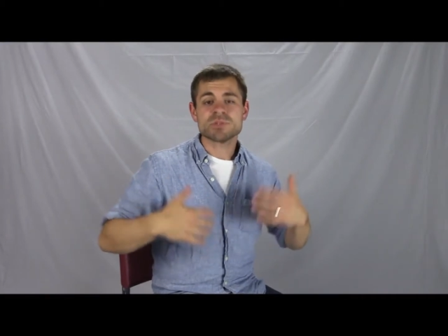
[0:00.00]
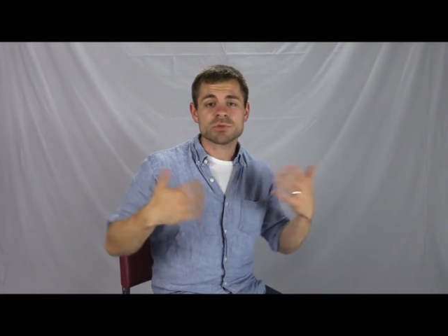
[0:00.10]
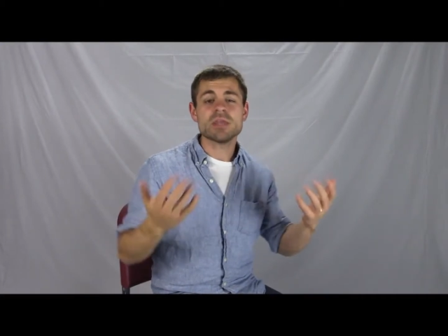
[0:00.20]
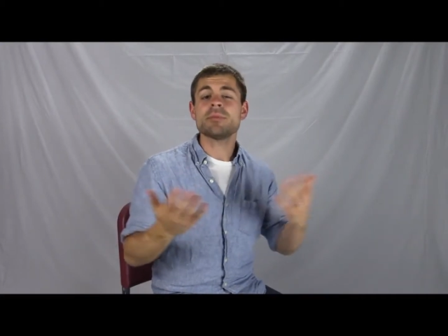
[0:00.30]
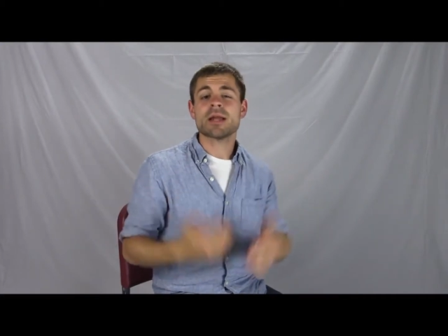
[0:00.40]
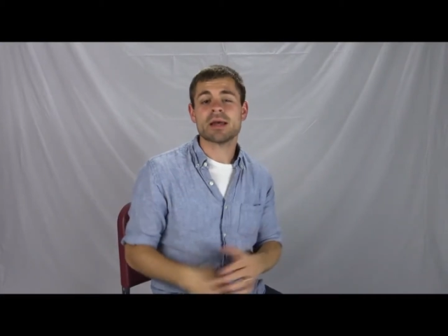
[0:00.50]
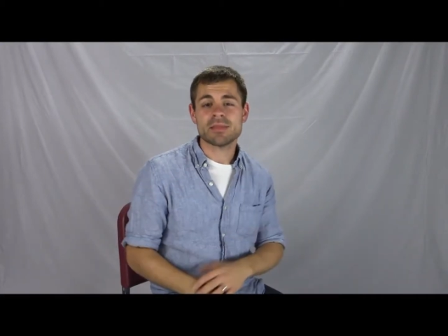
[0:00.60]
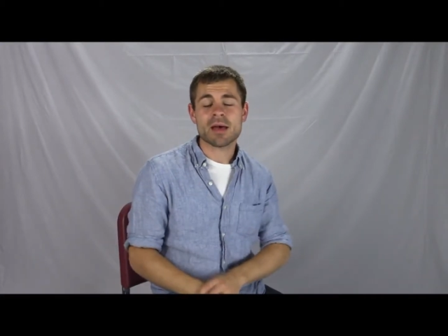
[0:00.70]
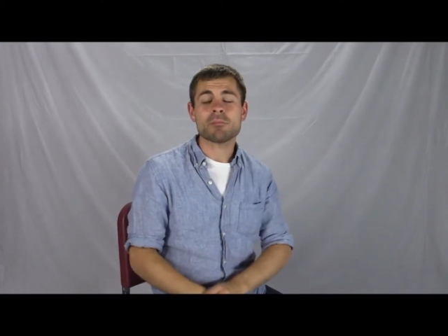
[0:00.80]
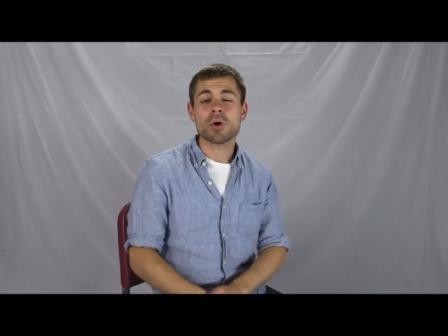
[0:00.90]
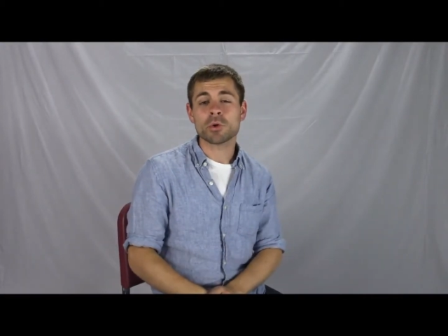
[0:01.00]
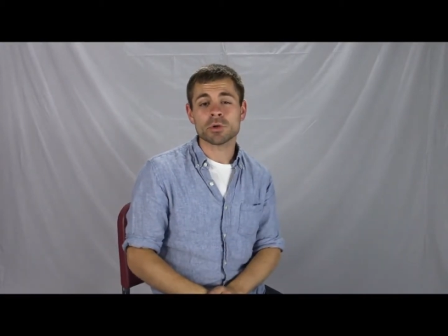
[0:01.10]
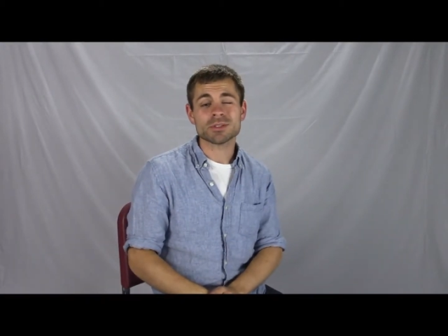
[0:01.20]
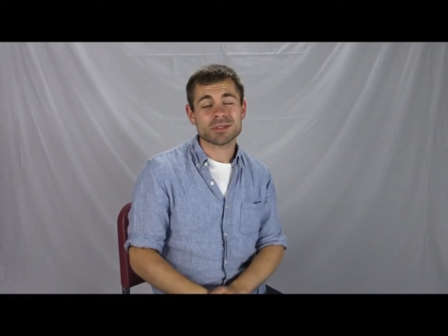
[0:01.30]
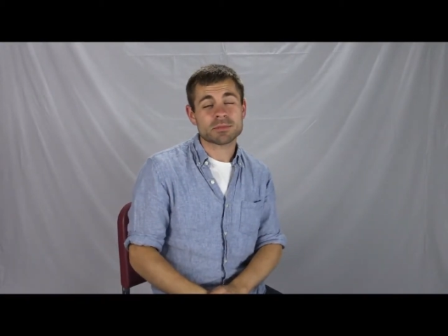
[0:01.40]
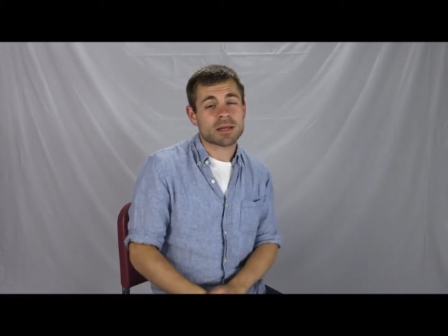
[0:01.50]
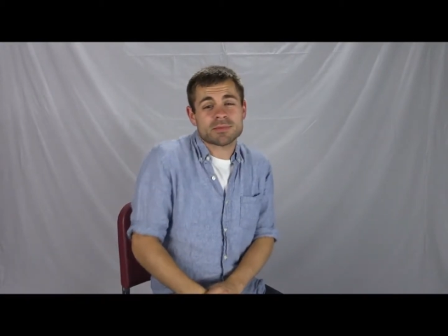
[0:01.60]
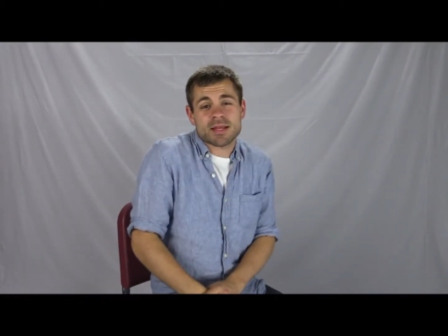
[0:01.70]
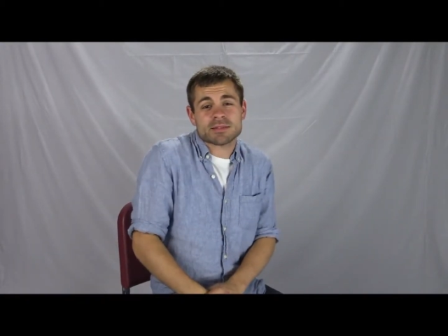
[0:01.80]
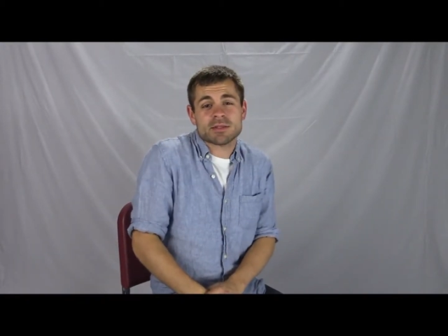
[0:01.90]
So keep an eye on that vocal.
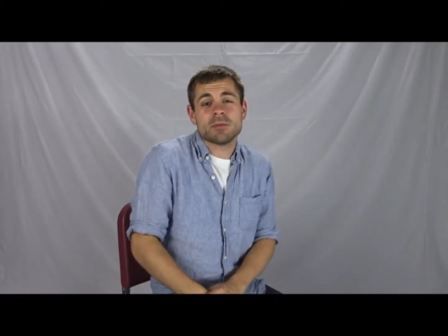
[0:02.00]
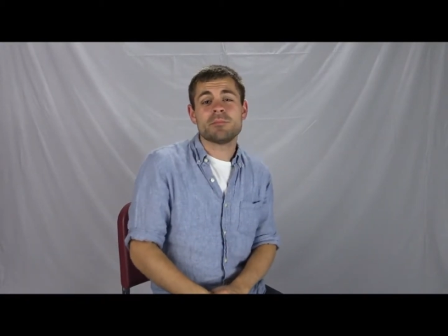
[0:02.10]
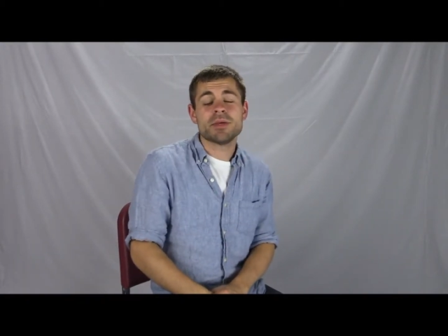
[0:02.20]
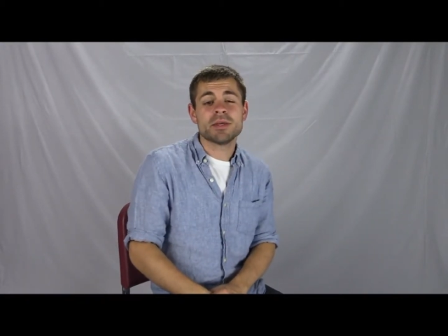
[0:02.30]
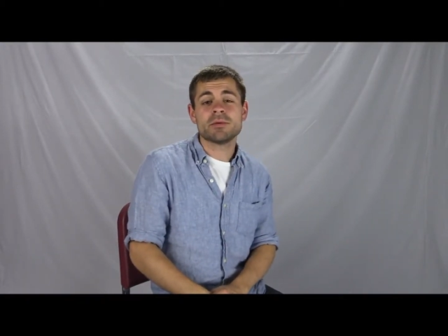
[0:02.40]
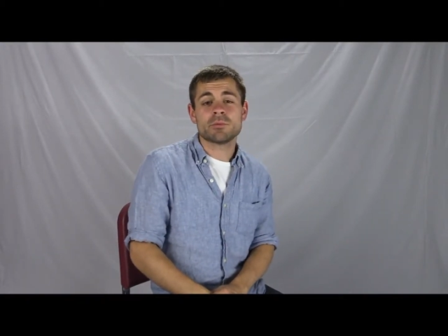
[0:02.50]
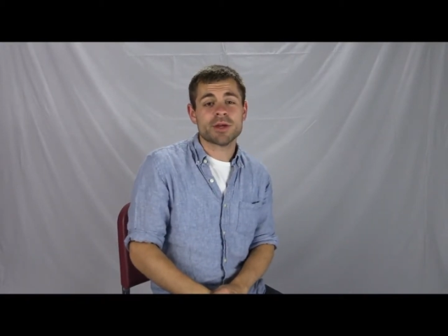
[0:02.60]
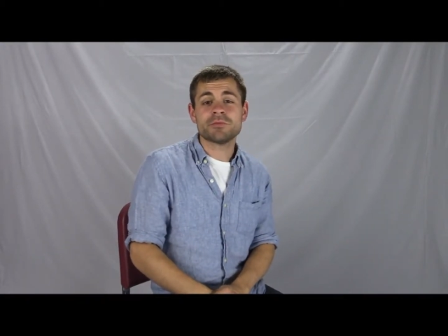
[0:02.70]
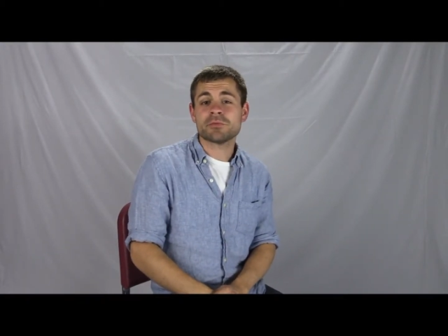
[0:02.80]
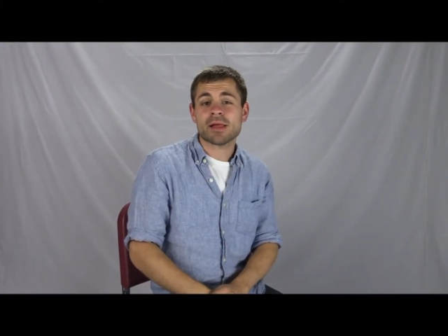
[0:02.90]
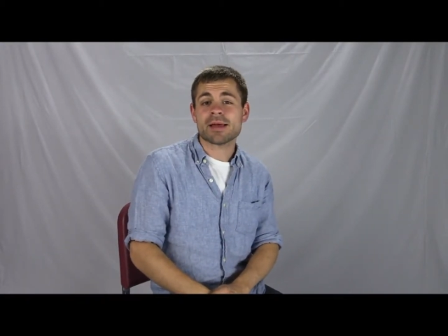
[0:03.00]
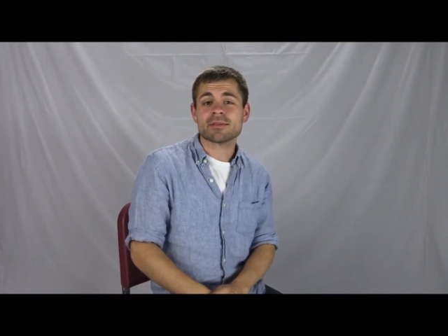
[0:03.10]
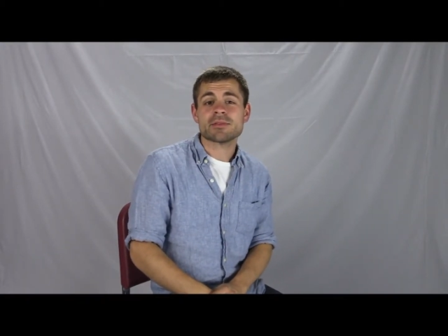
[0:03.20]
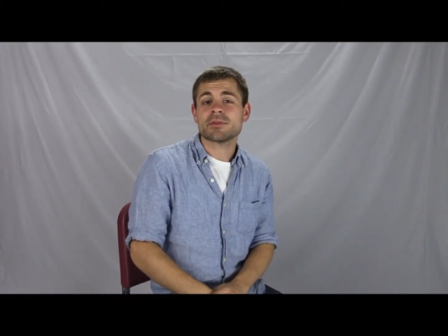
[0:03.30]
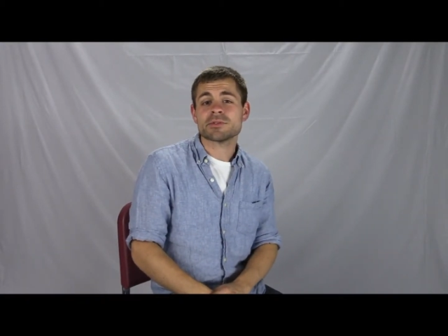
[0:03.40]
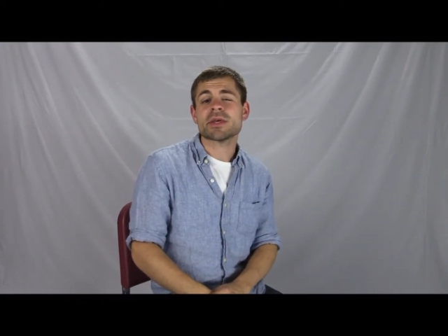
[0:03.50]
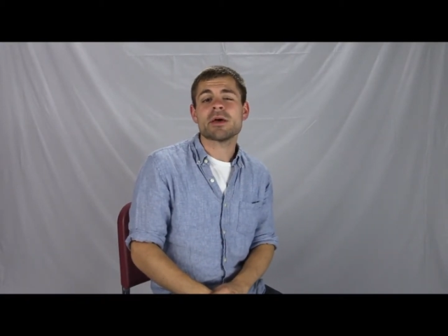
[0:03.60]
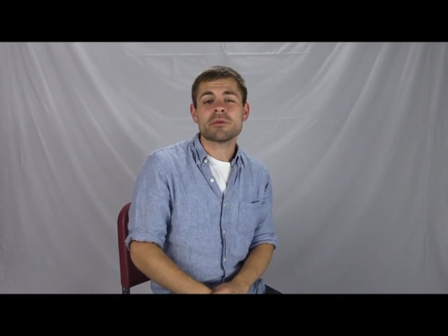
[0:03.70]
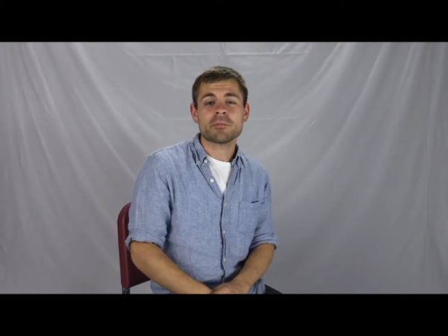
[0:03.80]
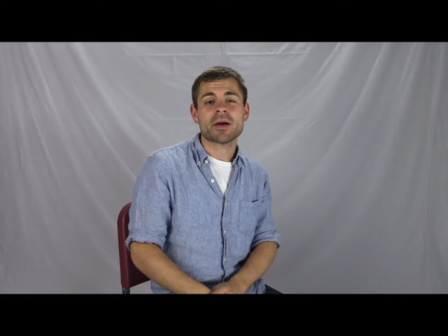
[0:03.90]
Sometimes that's a big red flag that there's
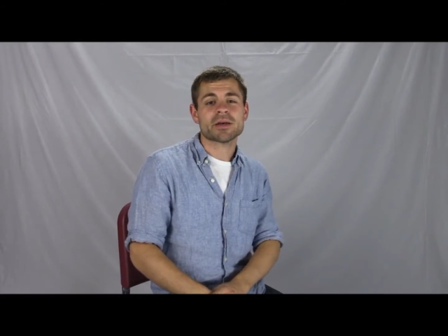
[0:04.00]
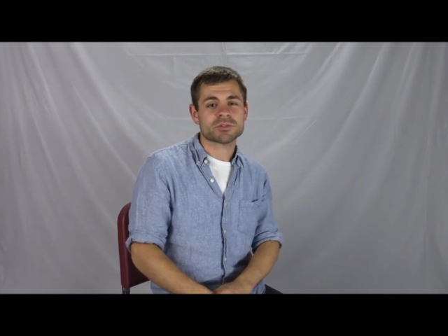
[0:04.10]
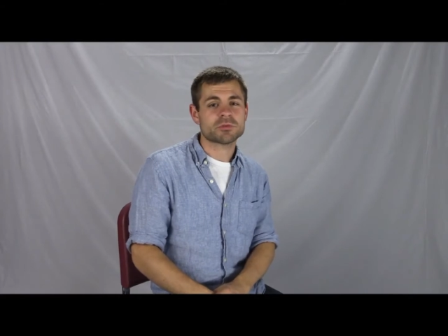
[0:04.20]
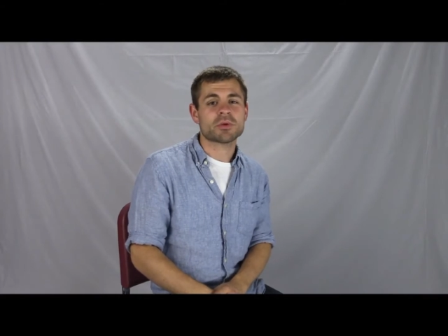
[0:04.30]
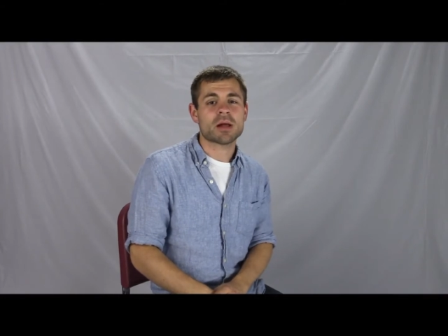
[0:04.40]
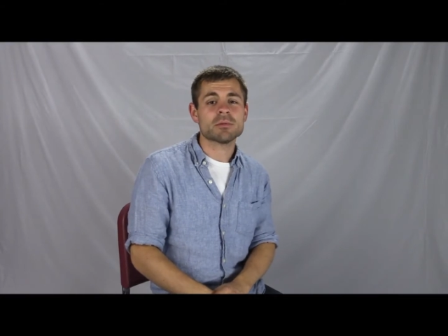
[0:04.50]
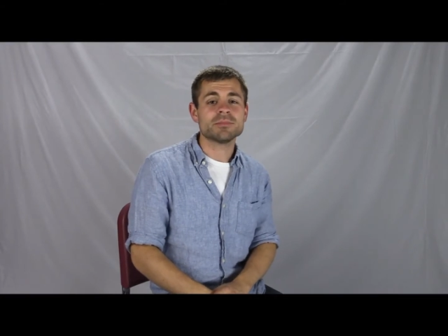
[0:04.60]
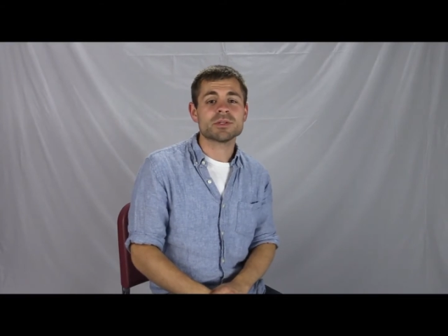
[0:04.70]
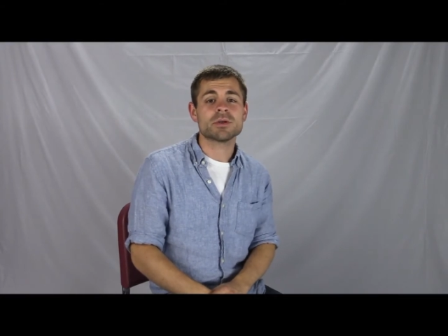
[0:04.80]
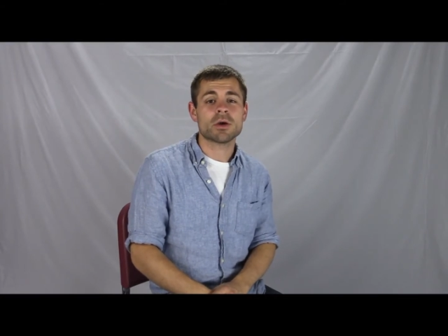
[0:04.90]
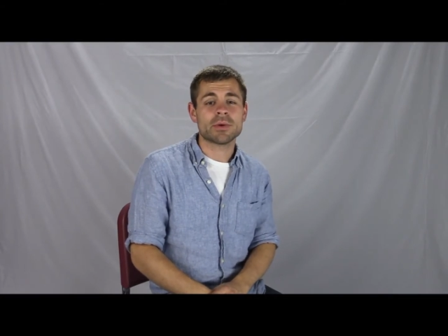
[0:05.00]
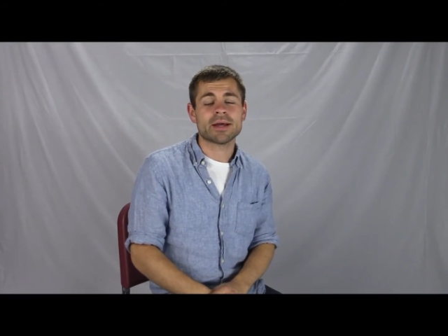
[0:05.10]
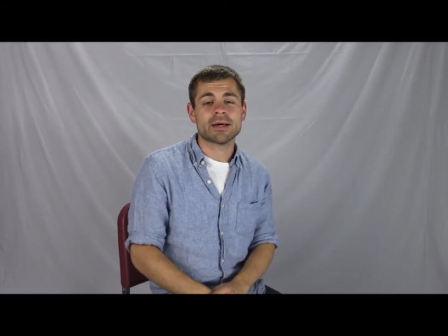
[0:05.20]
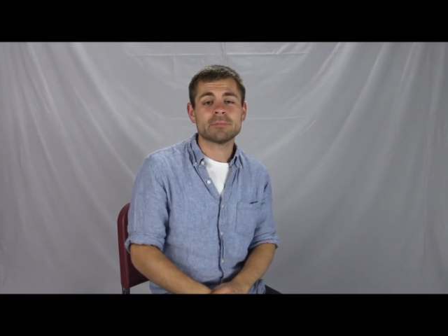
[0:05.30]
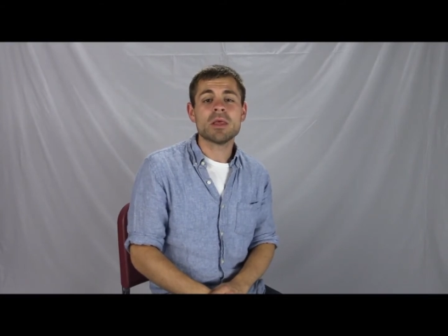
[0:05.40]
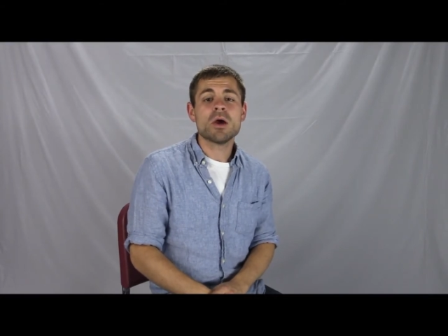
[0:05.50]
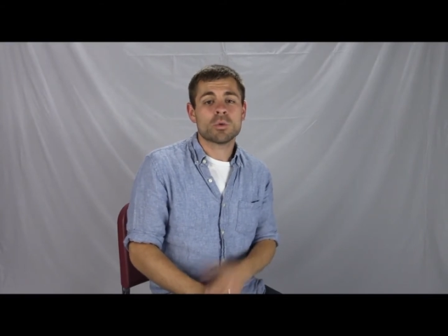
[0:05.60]
other posture problems going on,